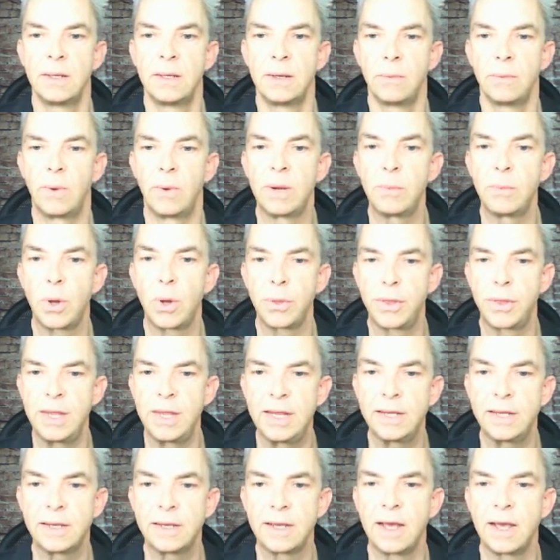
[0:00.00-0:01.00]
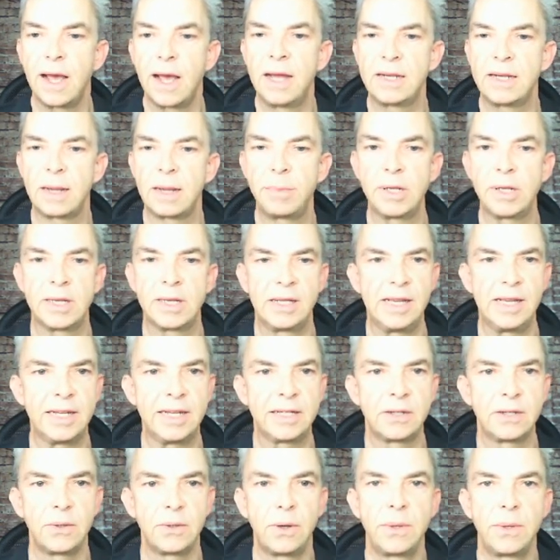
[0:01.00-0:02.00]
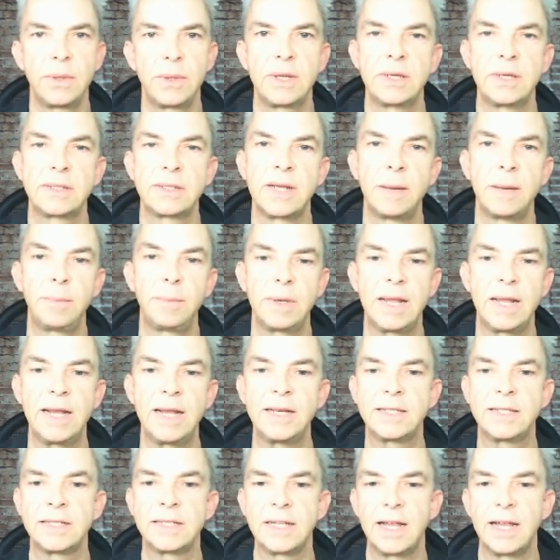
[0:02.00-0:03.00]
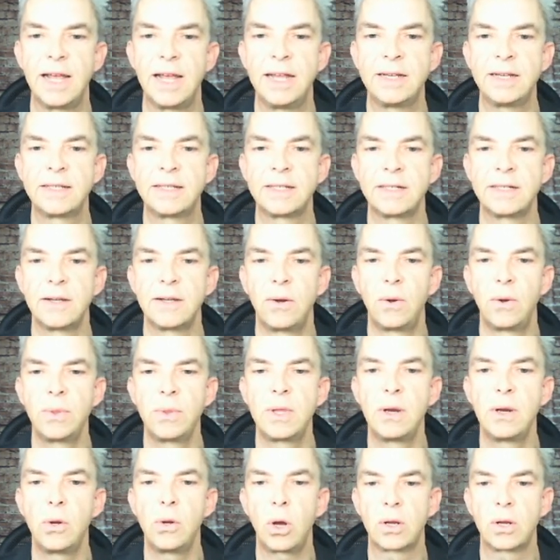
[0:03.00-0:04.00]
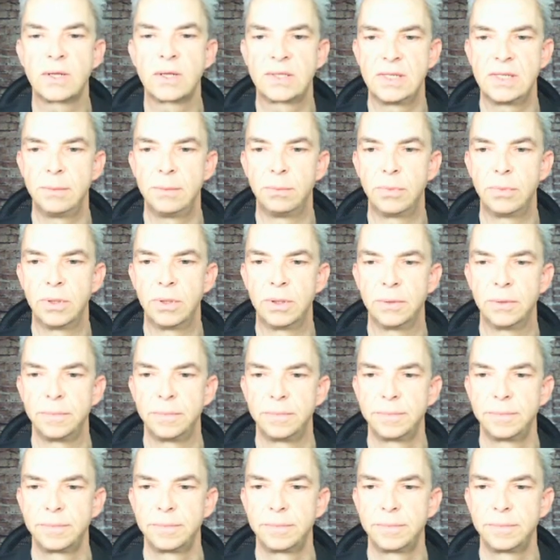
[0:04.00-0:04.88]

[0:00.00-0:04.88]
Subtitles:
One more thing, I double click on the template and on the lock symbol.